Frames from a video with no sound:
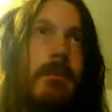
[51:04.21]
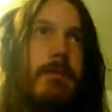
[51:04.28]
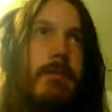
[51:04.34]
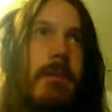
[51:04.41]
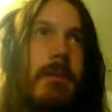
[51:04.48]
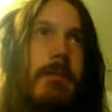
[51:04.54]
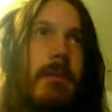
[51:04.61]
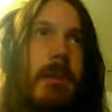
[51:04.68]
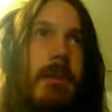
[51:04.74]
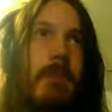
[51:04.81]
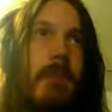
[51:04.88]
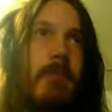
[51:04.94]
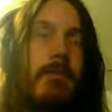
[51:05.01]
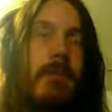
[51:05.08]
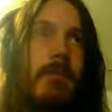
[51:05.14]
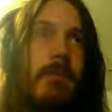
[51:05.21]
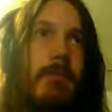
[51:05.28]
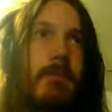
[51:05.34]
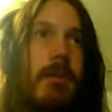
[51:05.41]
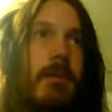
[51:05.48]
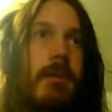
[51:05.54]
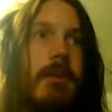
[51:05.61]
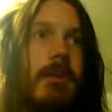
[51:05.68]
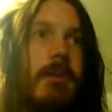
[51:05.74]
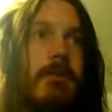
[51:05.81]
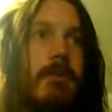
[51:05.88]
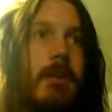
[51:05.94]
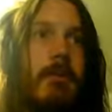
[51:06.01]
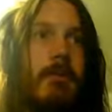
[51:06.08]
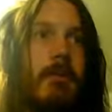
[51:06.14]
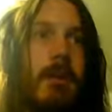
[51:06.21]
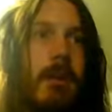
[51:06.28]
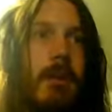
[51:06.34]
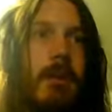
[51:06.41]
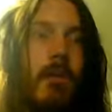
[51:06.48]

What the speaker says: this might be an exaggeration, but it stopped being